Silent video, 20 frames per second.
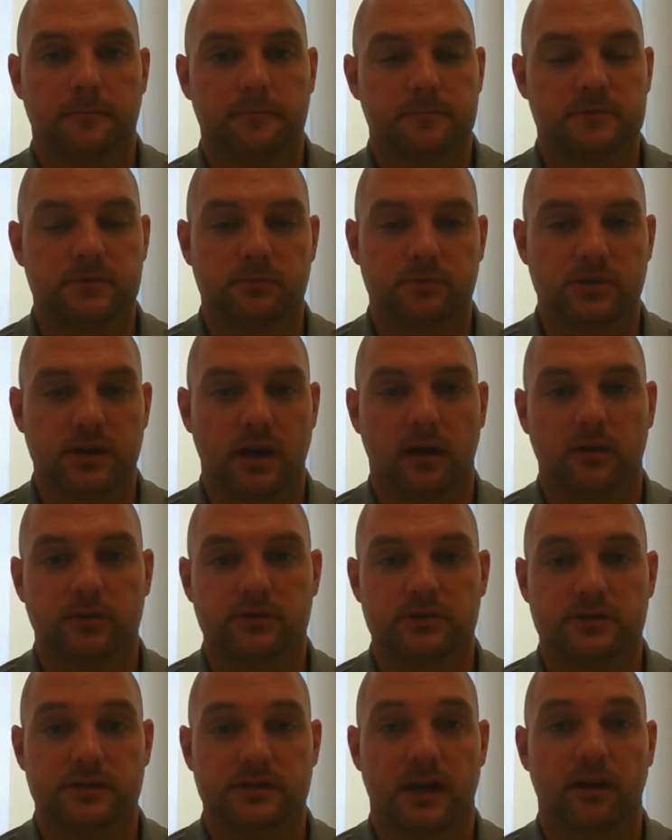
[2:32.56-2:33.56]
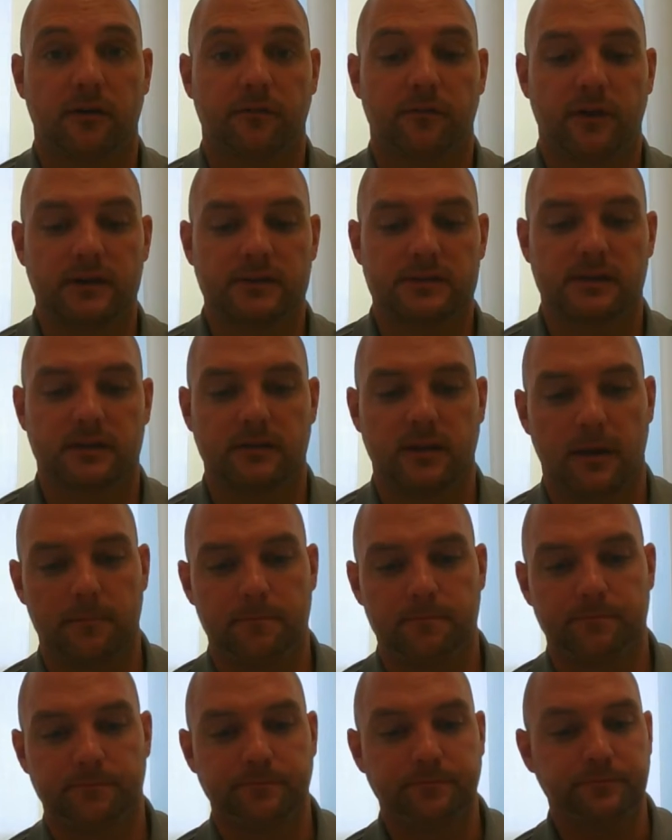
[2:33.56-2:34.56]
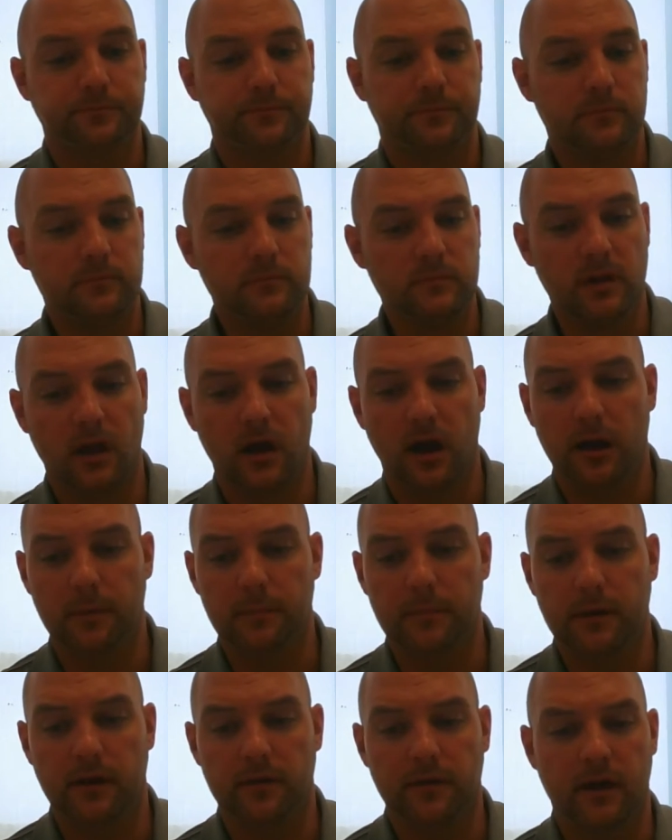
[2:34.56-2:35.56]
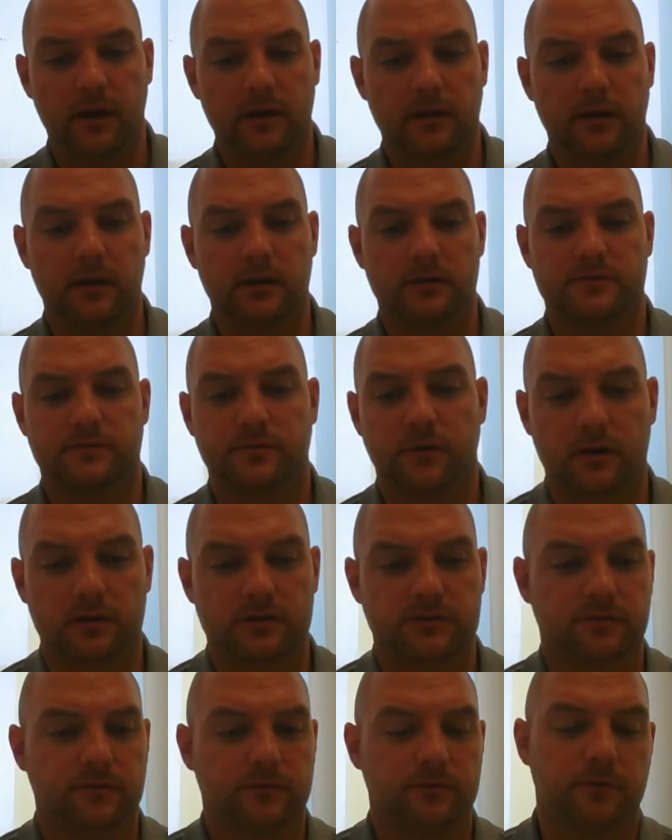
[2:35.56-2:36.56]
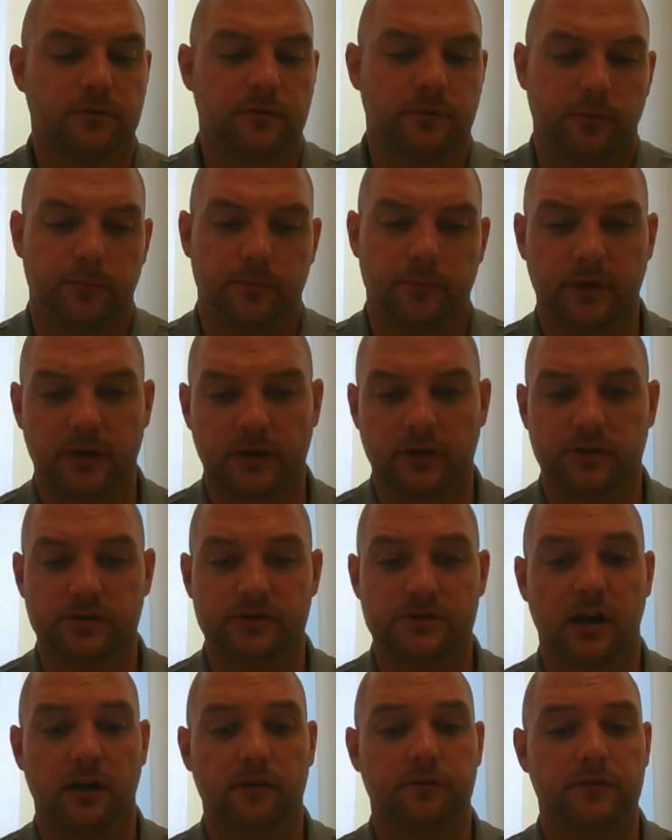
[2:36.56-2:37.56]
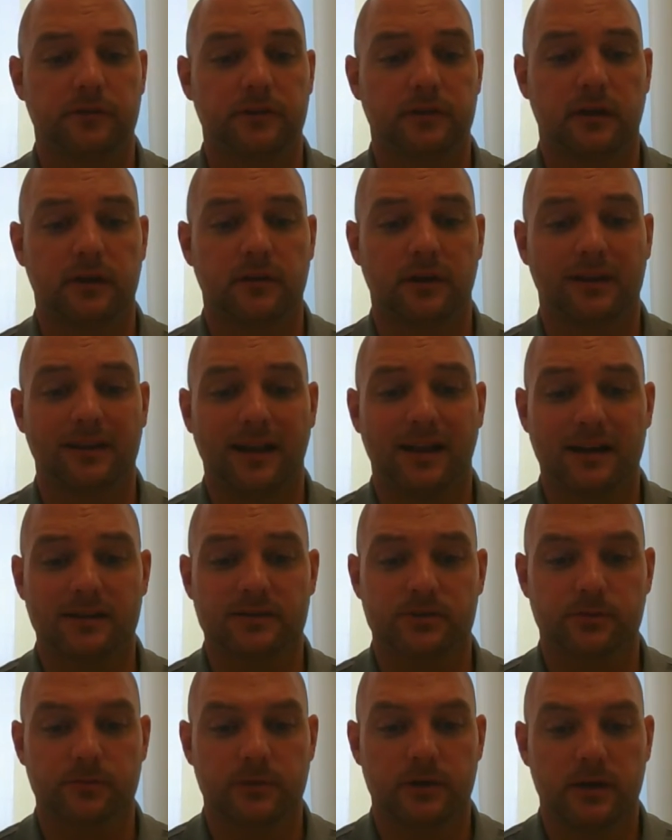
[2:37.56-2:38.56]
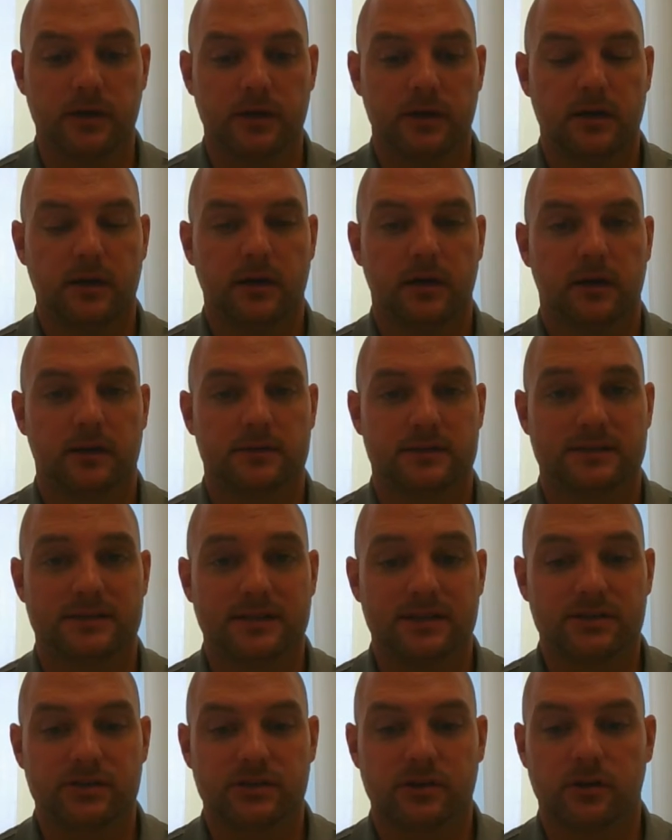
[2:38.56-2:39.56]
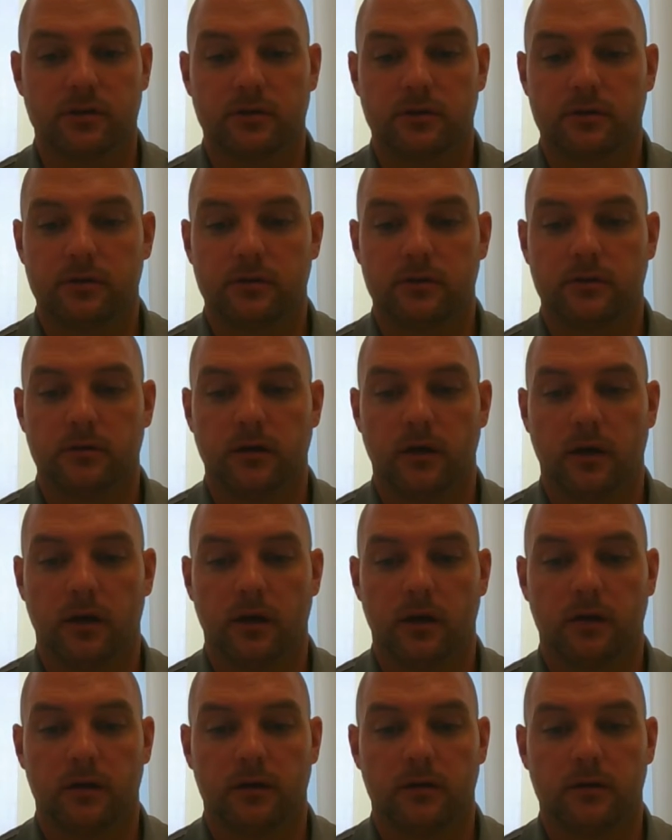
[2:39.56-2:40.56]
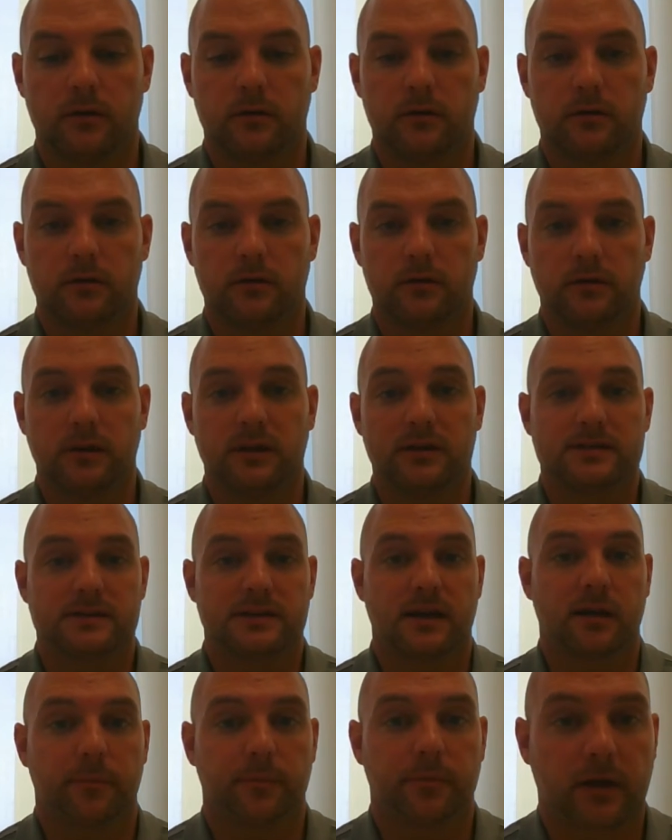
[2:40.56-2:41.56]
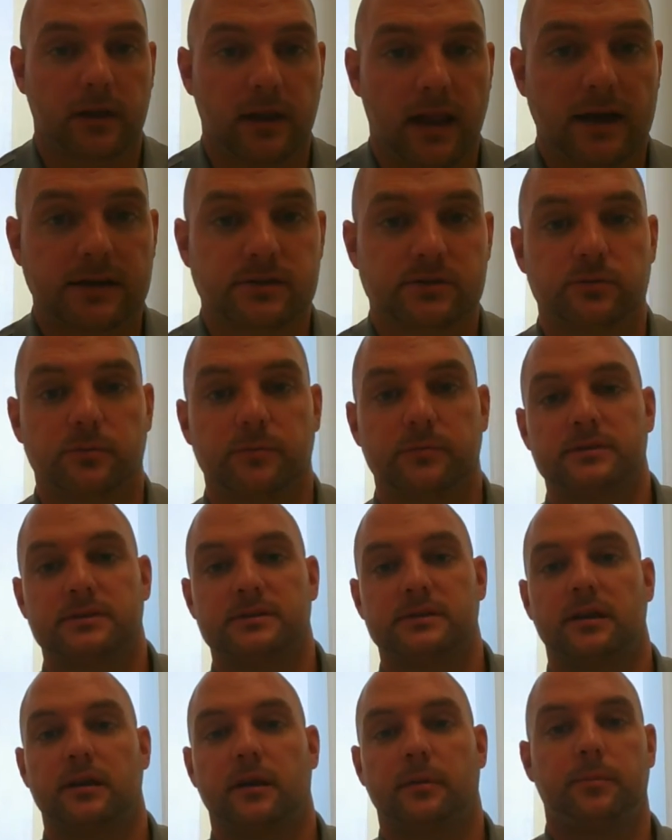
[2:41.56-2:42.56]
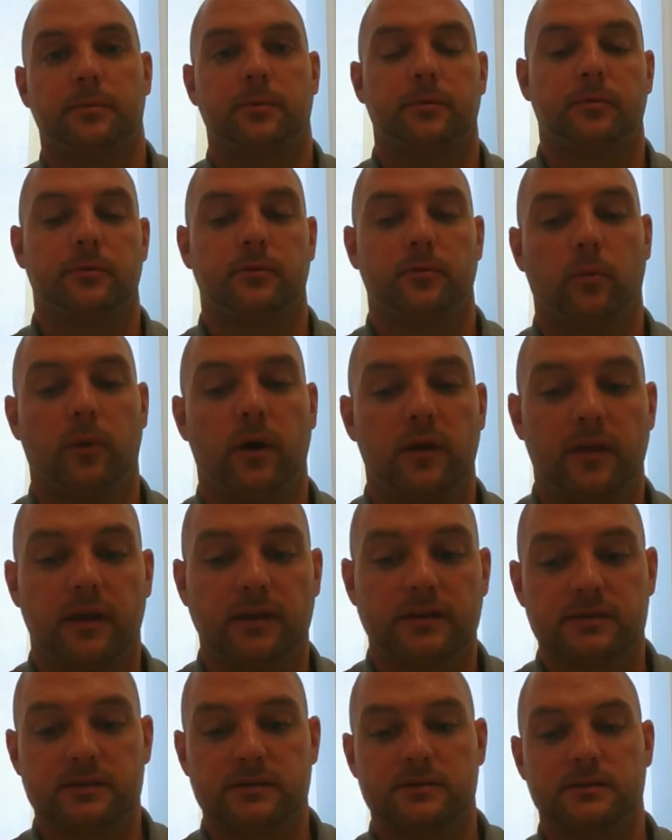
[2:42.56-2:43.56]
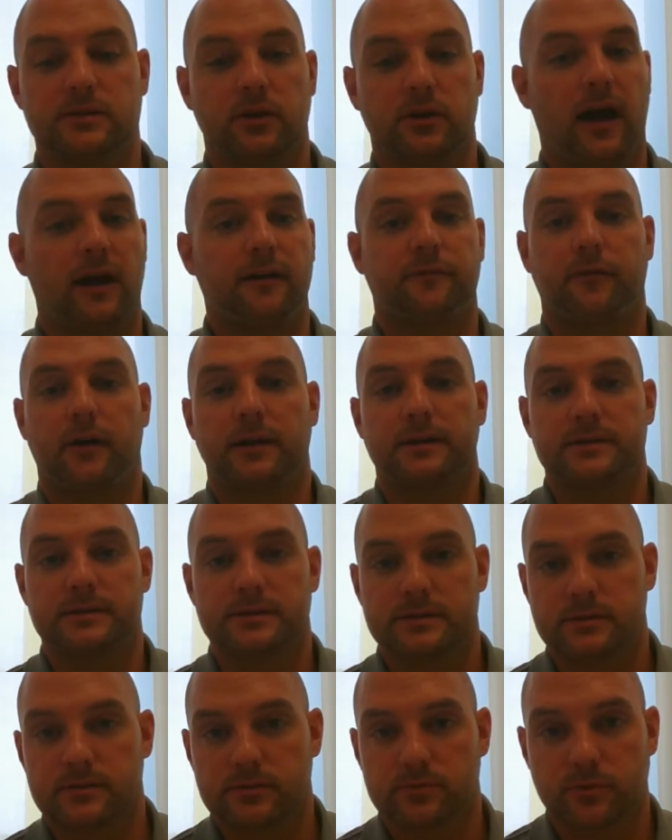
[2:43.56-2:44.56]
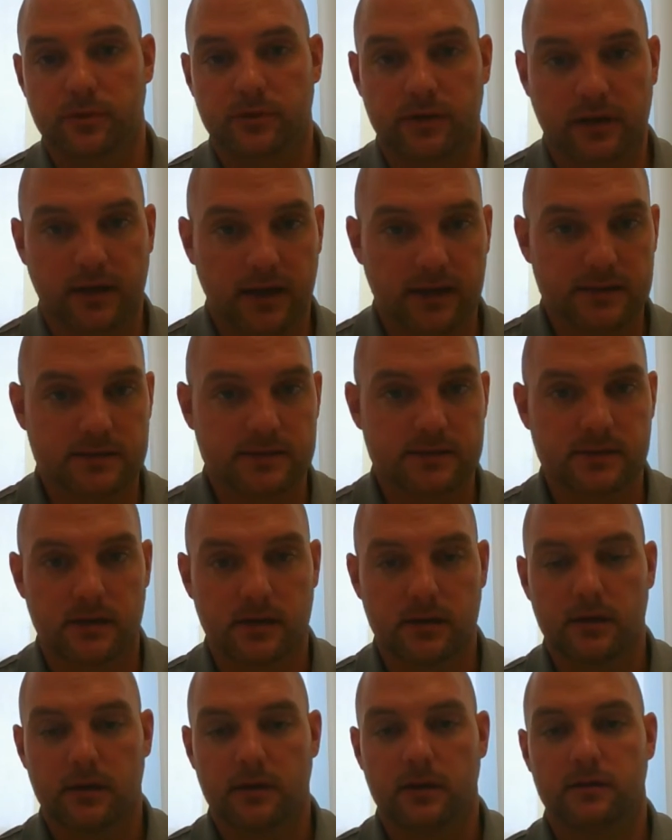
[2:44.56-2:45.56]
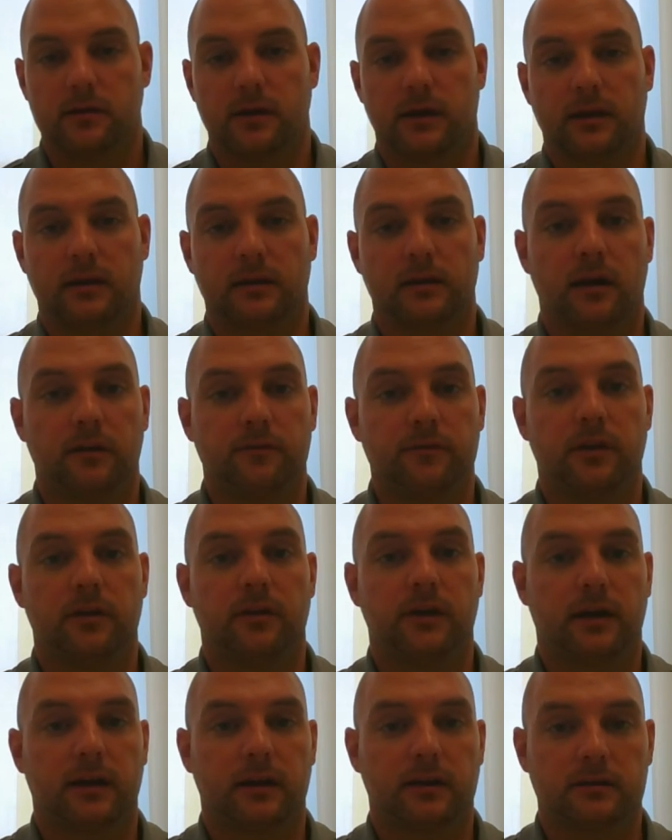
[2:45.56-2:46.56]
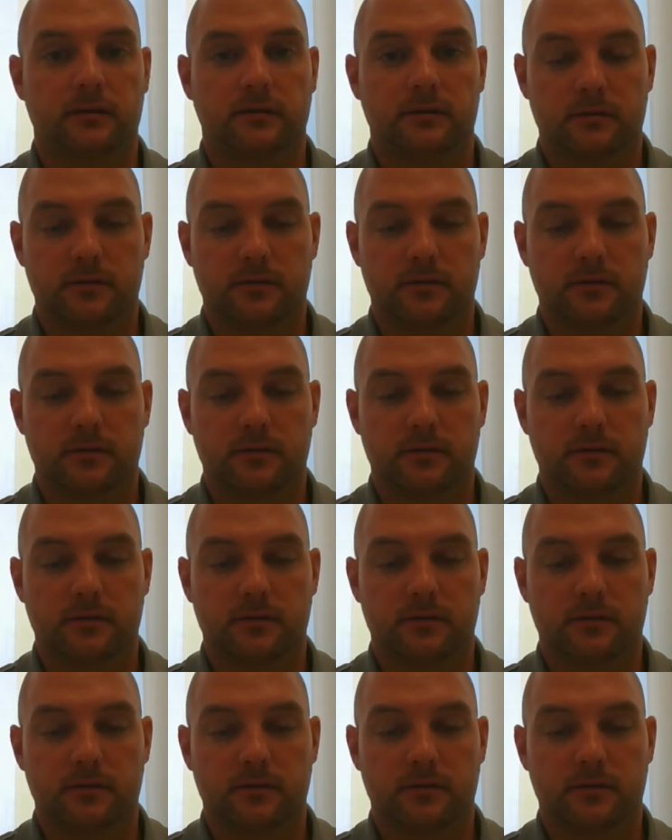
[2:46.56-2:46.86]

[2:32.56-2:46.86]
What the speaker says: some challenges that are facing them. And then as far as being yourself in the classroom, as a teacher, you need to set up the classroom and set up the way that you're not friends with the kids. They can love you, they can